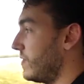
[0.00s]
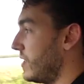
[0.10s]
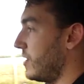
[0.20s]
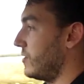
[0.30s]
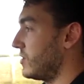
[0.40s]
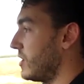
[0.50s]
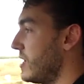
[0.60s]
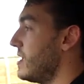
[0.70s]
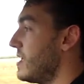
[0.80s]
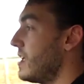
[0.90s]
for those.
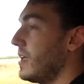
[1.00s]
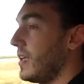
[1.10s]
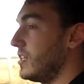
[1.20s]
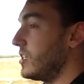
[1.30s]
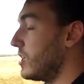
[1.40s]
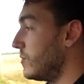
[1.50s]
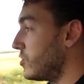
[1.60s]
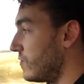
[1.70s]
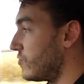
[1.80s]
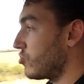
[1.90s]
In
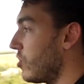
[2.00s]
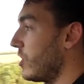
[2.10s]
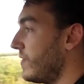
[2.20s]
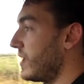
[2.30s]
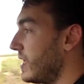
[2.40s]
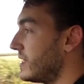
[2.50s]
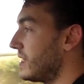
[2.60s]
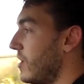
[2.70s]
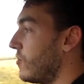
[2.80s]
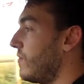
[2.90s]
terms of driving
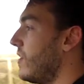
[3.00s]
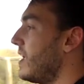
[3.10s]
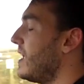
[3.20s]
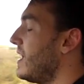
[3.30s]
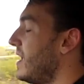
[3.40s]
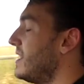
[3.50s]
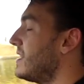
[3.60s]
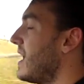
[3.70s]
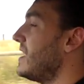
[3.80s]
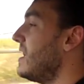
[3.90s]
itself, it is
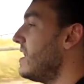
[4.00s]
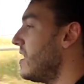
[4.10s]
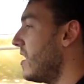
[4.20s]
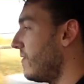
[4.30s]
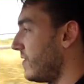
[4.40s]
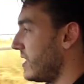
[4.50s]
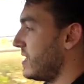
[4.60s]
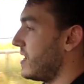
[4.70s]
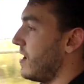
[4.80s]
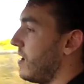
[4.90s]
a lovely
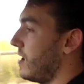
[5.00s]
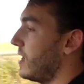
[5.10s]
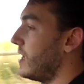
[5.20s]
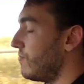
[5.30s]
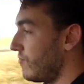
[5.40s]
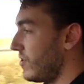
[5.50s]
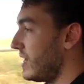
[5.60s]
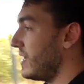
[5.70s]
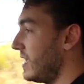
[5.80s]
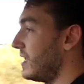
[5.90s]
car. It
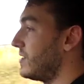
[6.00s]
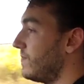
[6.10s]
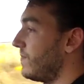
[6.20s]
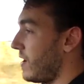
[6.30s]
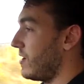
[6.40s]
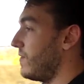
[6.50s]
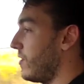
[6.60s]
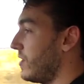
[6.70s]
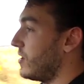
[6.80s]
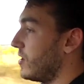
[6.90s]
really is very,
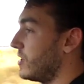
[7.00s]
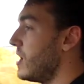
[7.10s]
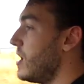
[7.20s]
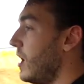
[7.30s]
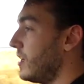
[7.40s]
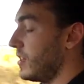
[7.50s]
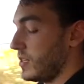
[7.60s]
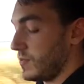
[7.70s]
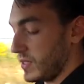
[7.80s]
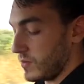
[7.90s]
very good. I know
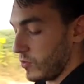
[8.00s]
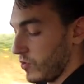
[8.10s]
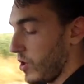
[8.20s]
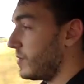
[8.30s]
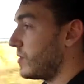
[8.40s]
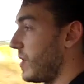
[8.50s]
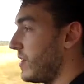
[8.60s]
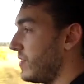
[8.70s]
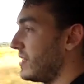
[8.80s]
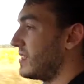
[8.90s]
there's been some gripes
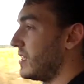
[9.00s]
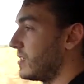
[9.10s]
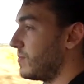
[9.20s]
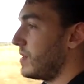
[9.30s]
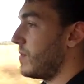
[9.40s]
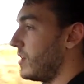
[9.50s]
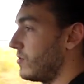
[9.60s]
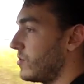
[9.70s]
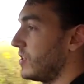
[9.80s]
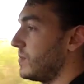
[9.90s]
about this 6-speed
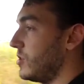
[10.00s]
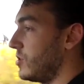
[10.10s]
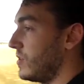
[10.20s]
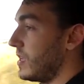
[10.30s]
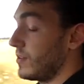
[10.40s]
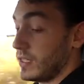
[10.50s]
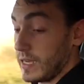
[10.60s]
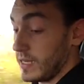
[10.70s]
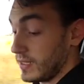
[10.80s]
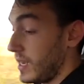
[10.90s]
manual transmission. There is
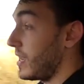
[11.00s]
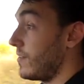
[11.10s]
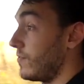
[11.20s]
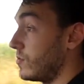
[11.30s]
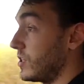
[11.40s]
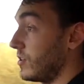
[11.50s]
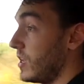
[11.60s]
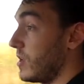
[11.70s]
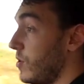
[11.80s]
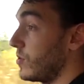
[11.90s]
a ZF auto
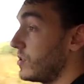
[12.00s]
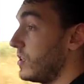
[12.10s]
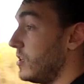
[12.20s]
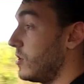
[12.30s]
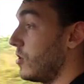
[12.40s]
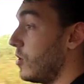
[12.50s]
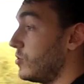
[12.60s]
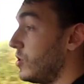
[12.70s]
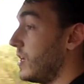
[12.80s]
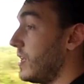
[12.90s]
gearbox that you can
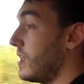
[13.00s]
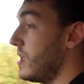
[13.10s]
option in it.